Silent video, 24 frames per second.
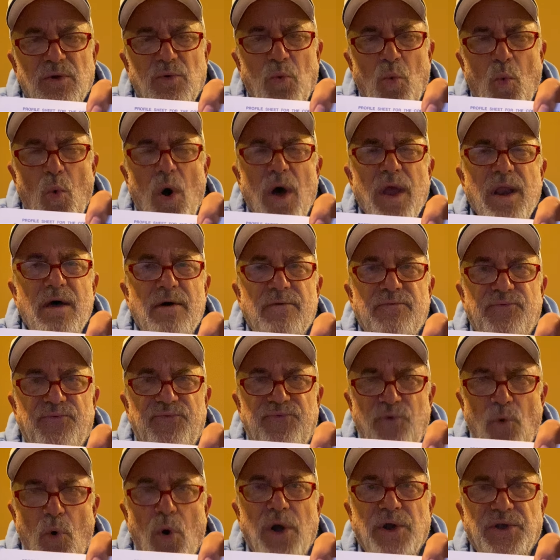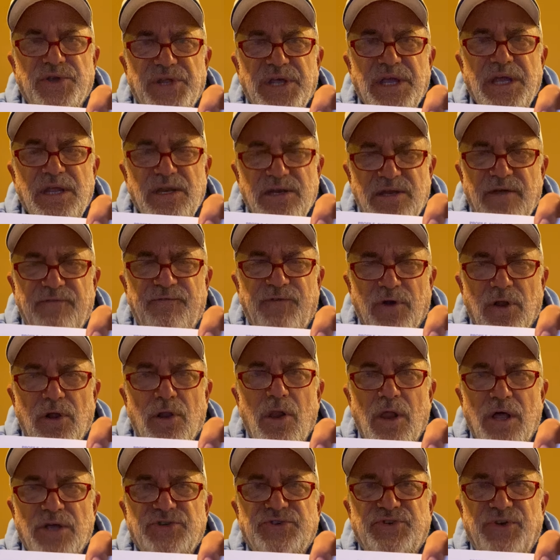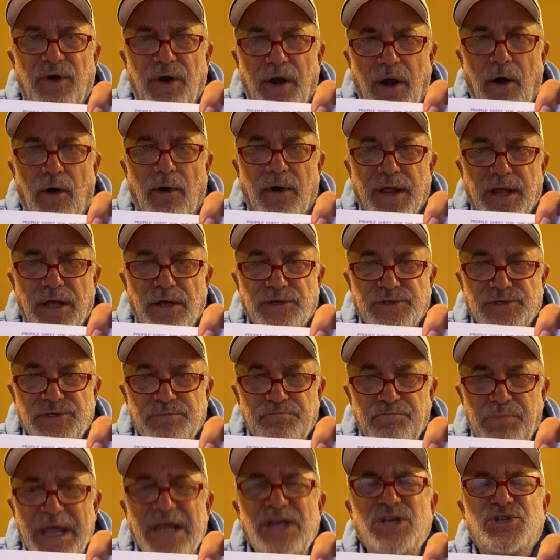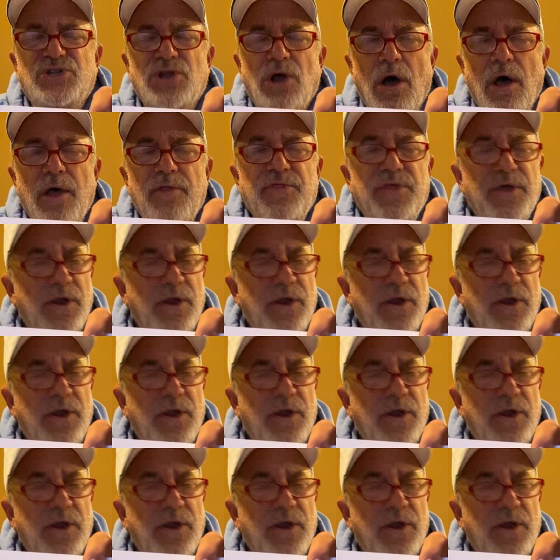one of 14 different cluster areas based on